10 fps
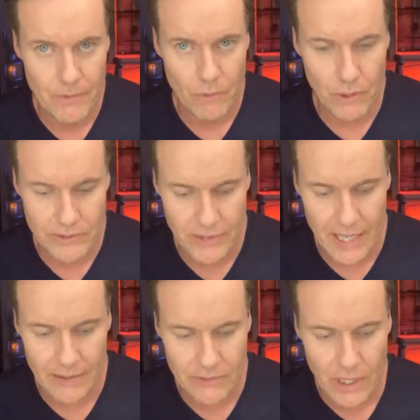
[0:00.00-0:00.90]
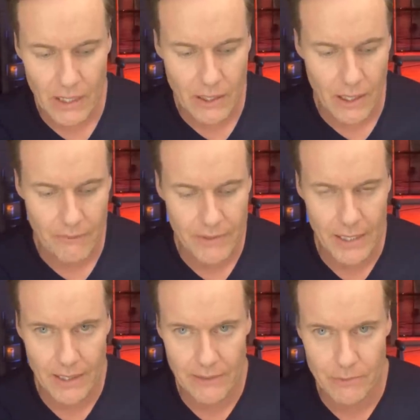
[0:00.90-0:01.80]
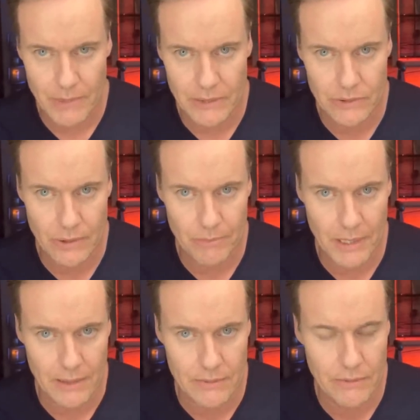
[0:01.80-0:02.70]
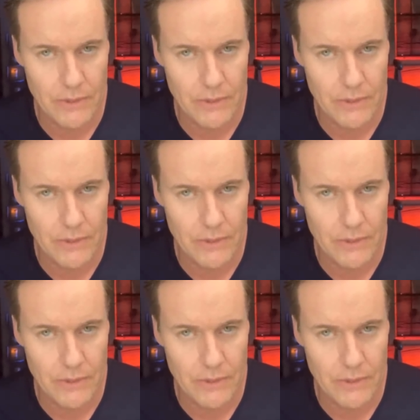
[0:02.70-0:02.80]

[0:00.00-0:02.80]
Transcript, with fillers: Once that is cut off, that has a major impact,